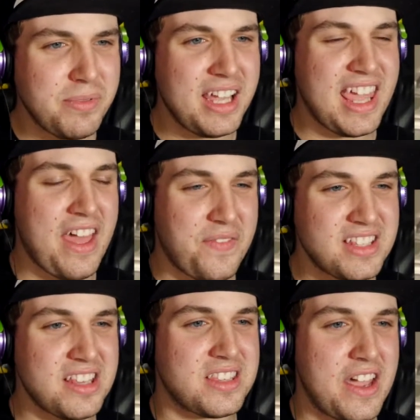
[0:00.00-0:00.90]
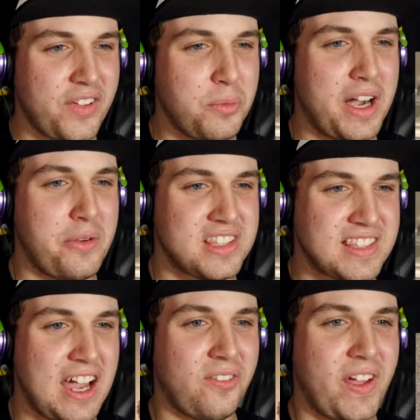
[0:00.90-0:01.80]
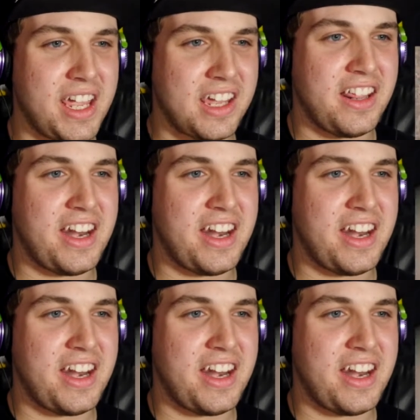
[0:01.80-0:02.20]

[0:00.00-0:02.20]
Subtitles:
Yeah, this is definitely what it would sound like in